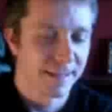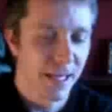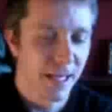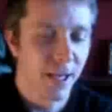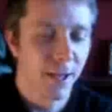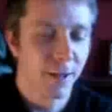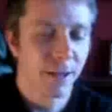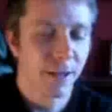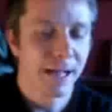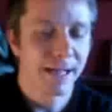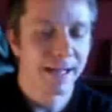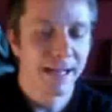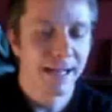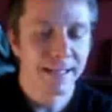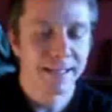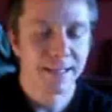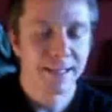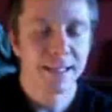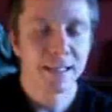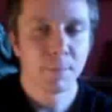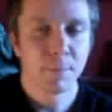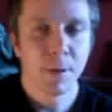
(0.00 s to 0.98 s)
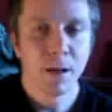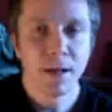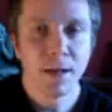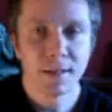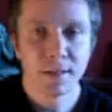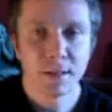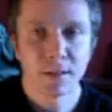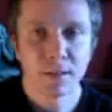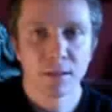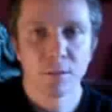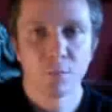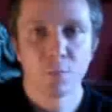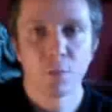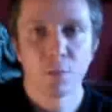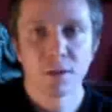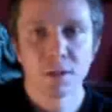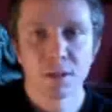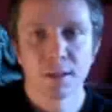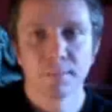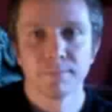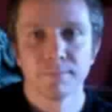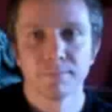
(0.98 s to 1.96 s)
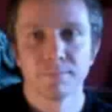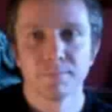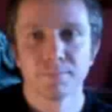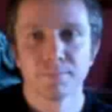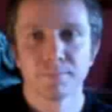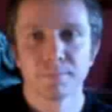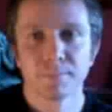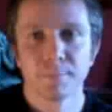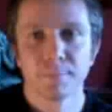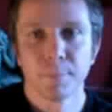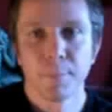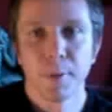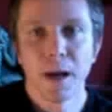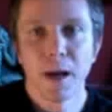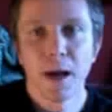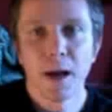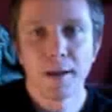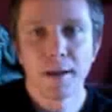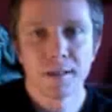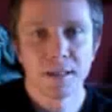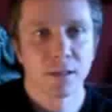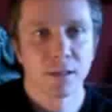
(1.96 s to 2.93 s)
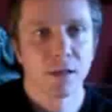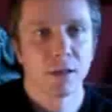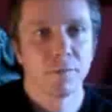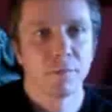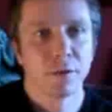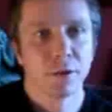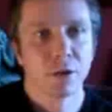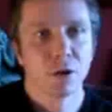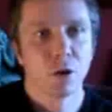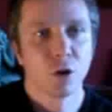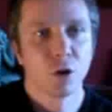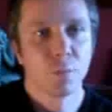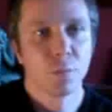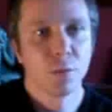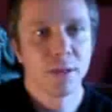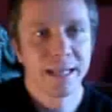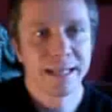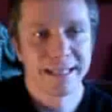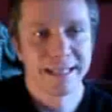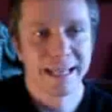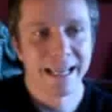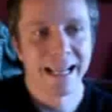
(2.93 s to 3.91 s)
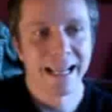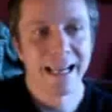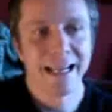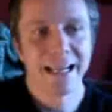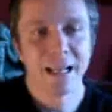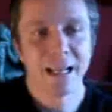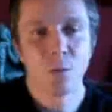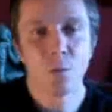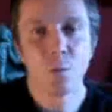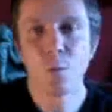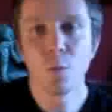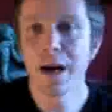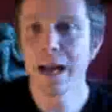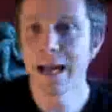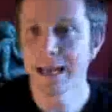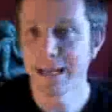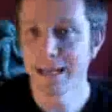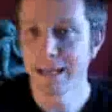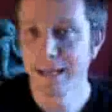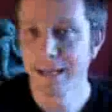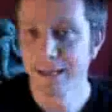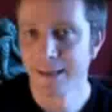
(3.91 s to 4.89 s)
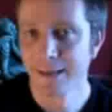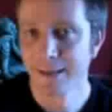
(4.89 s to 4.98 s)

So I guess this person was part of the community in a way.